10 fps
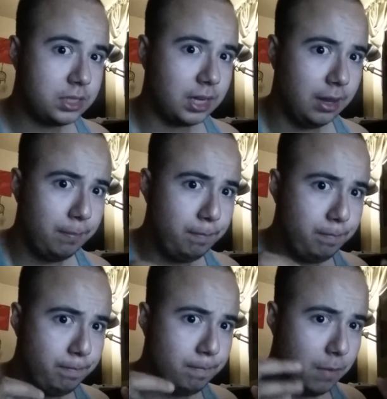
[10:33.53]
to
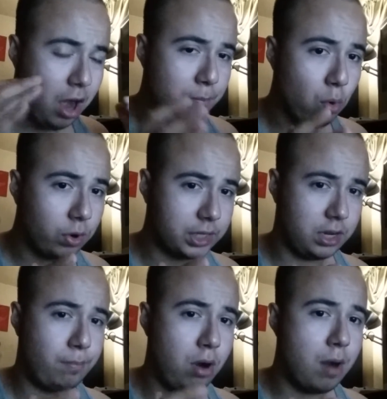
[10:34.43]
unmortgage
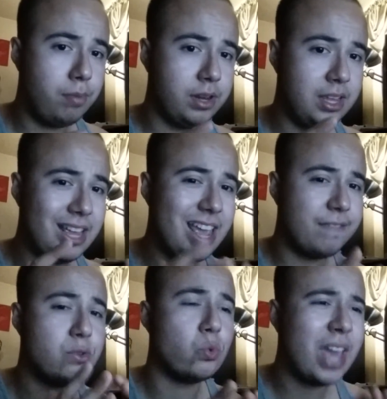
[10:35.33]
a property
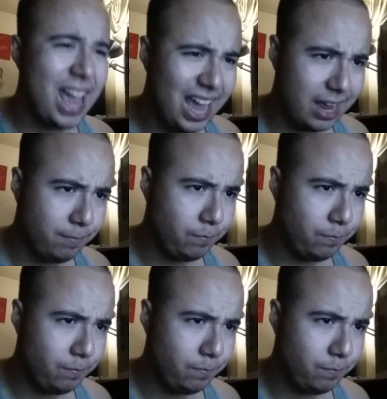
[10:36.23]
if you can.